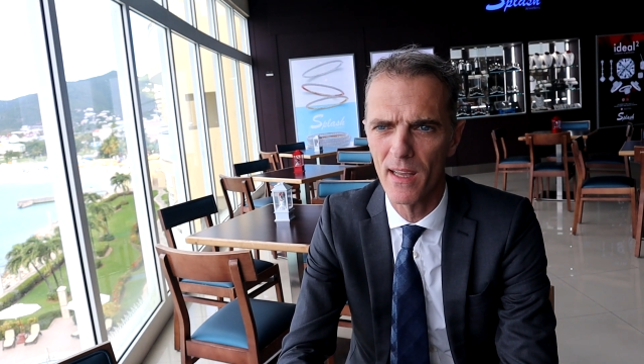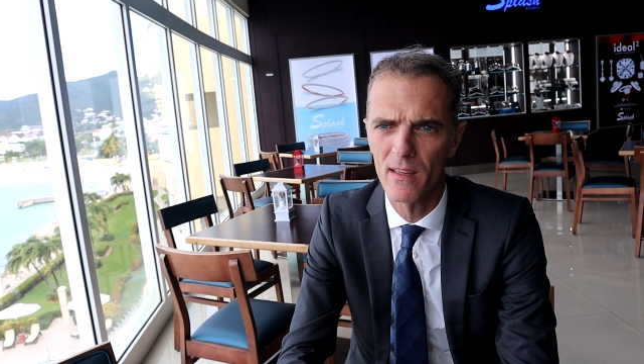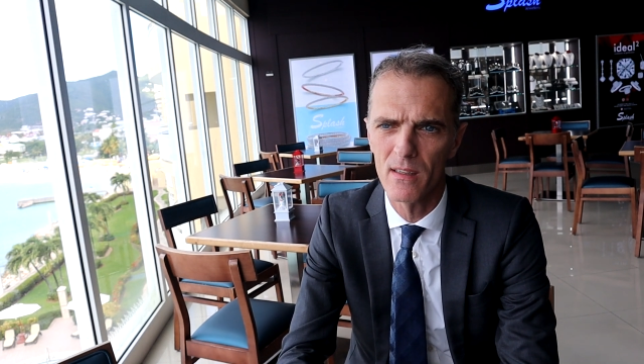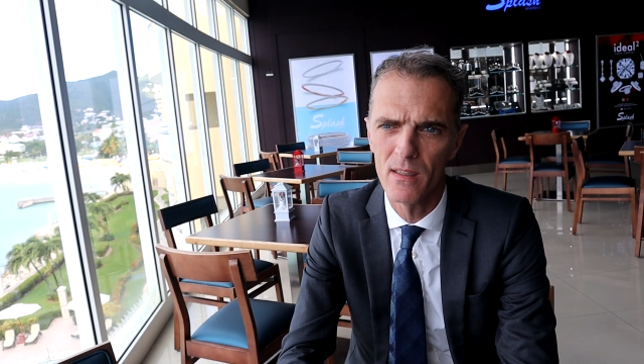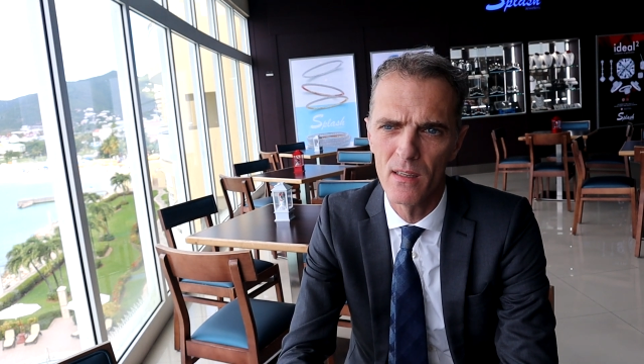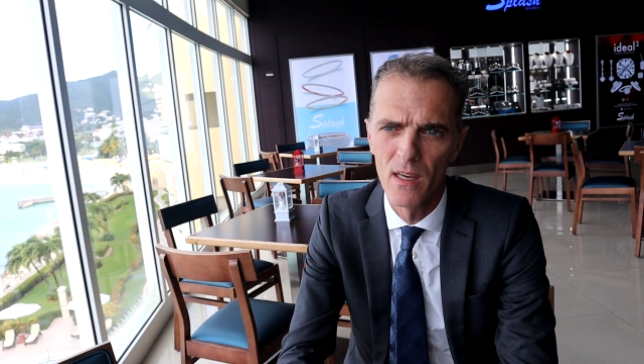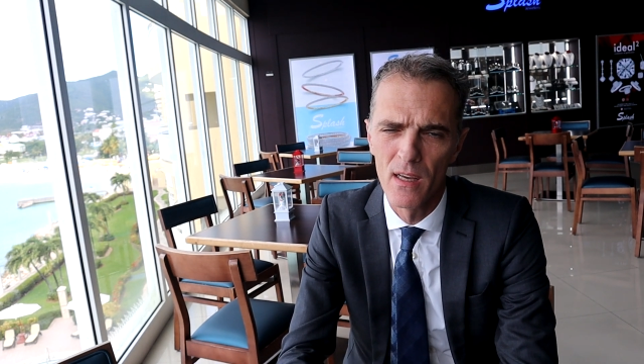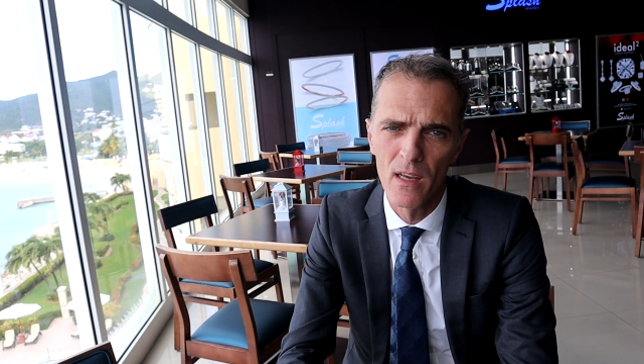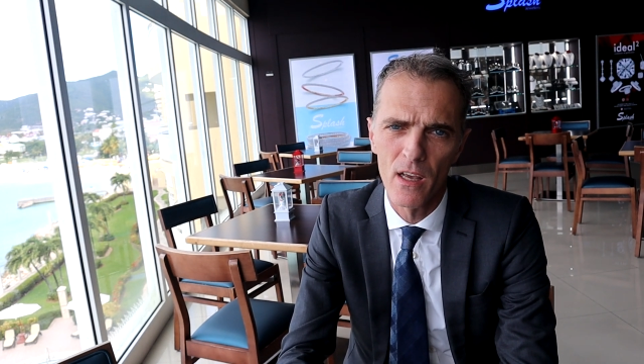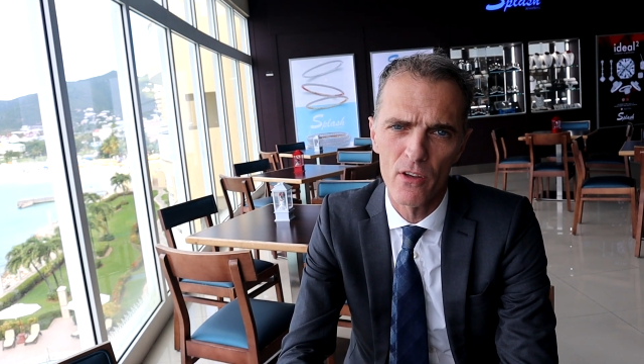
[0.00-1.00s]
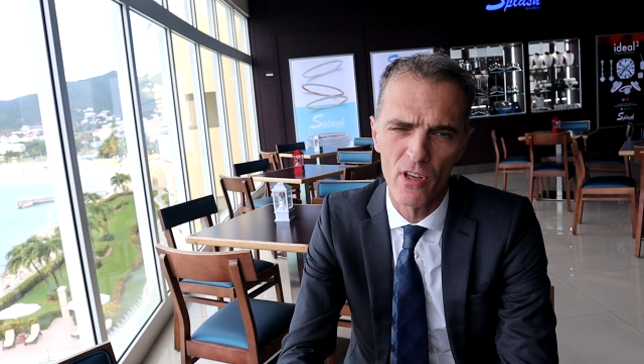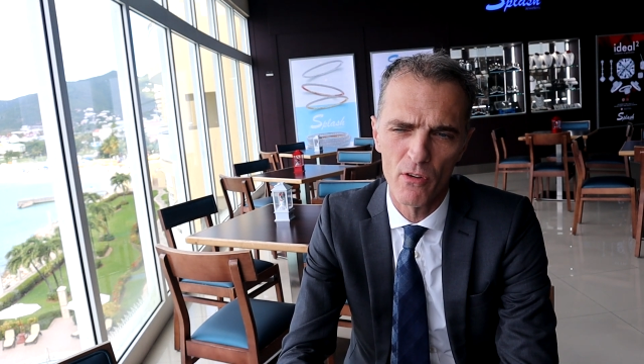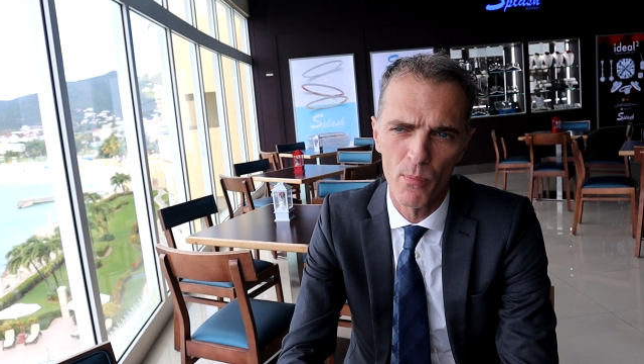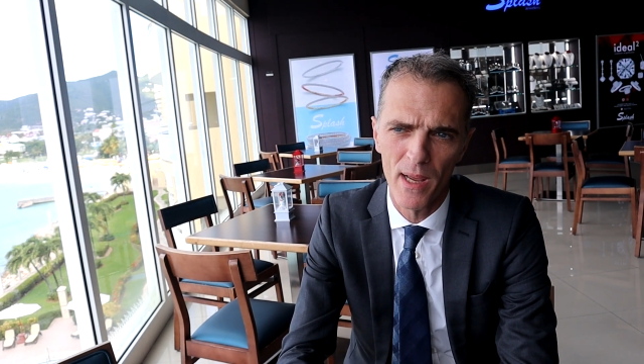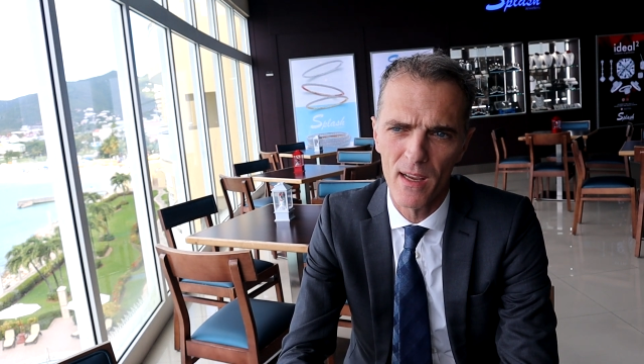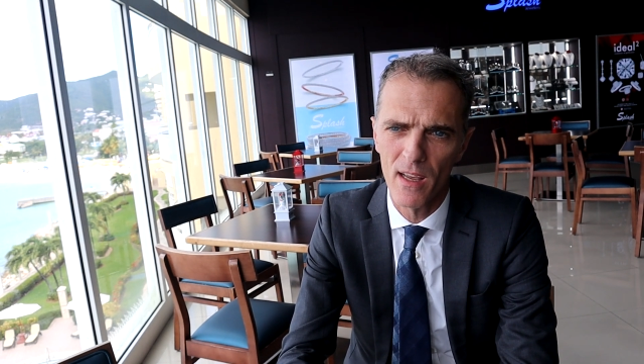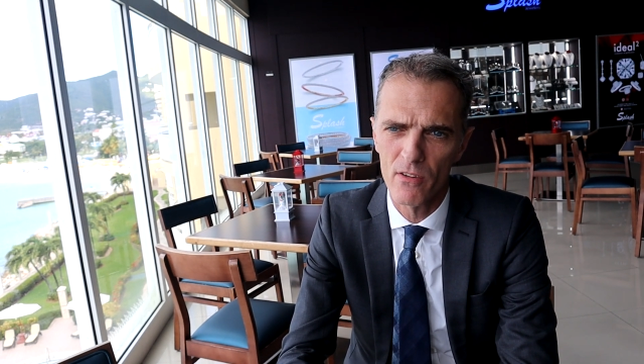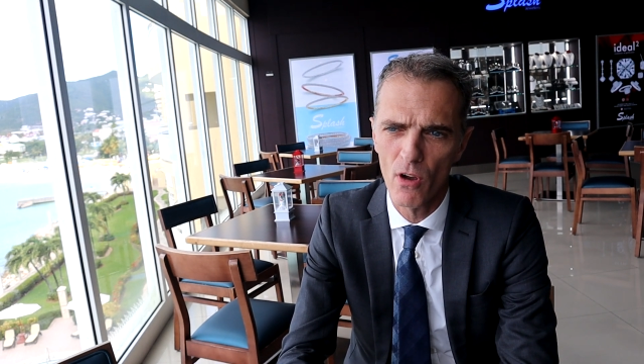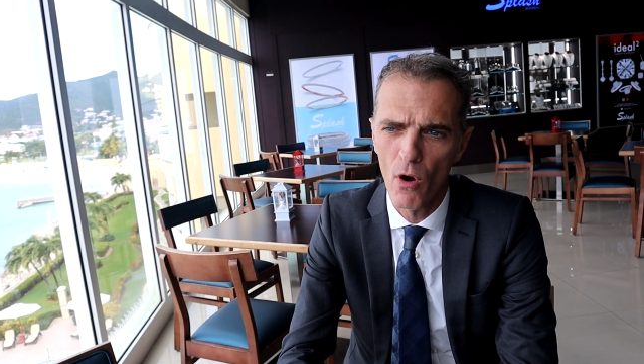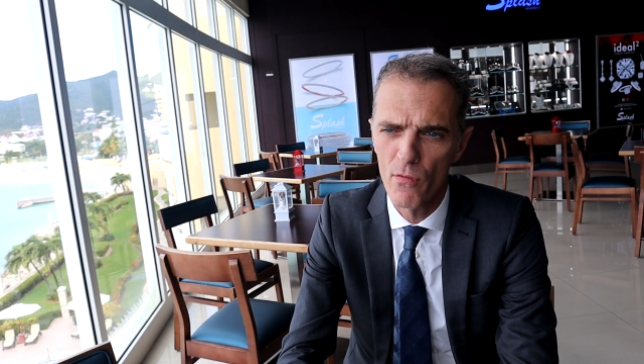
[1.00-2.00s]
and the central bank
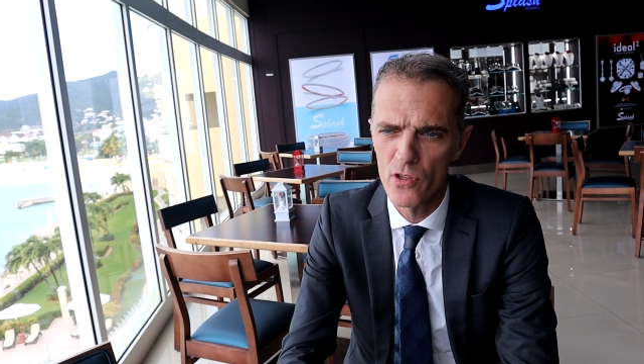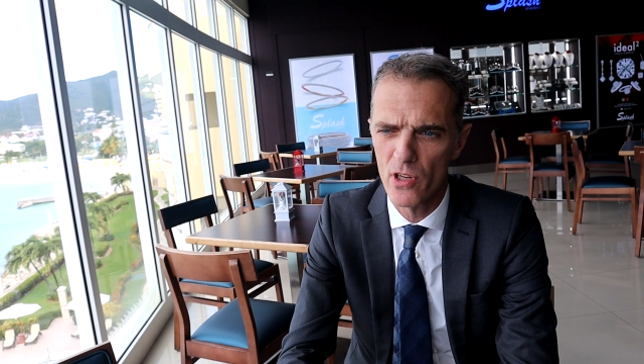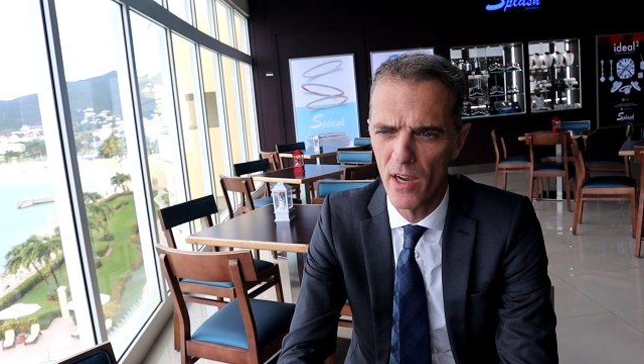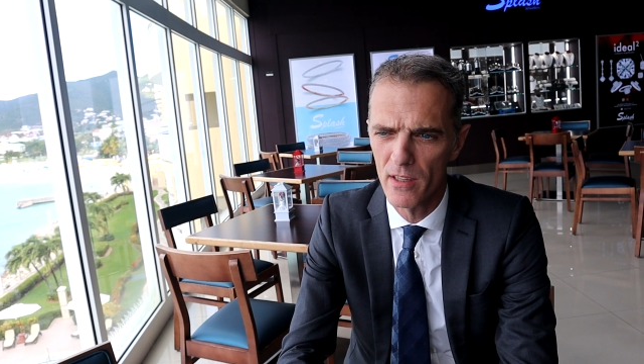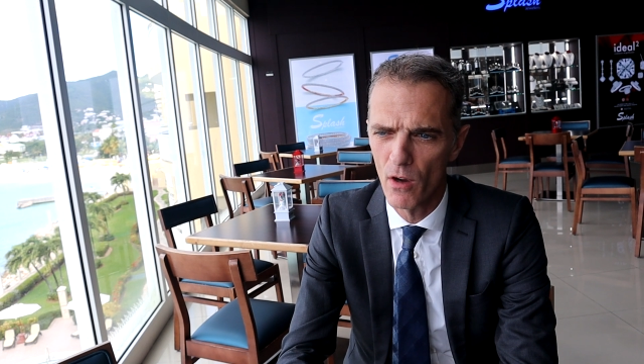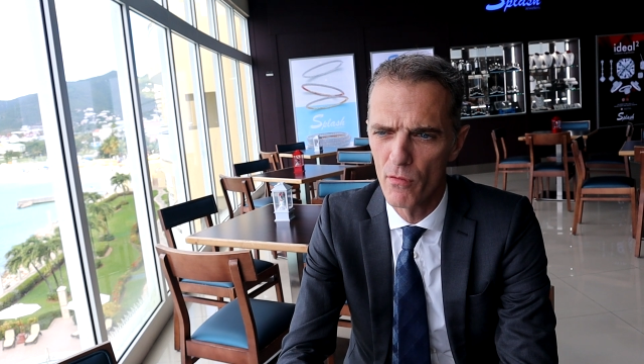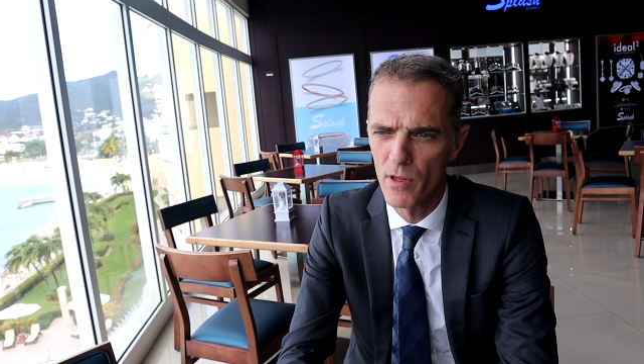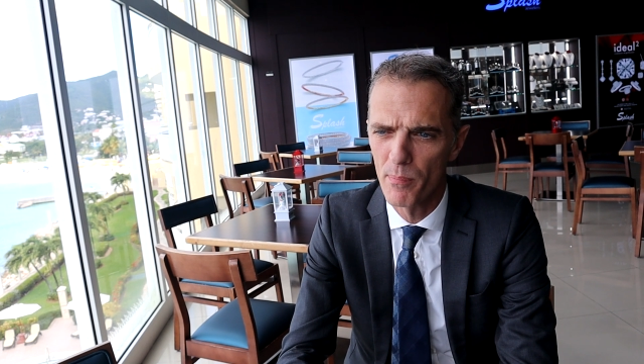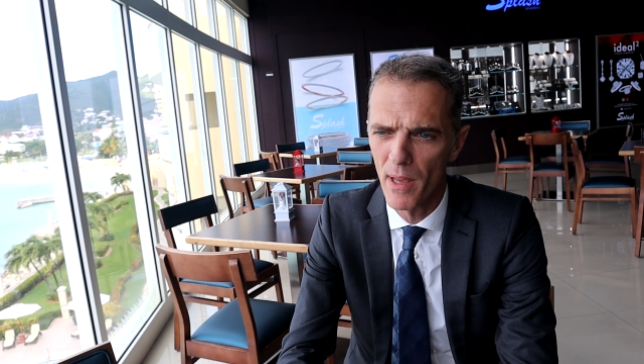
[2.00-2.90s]
has oversight over the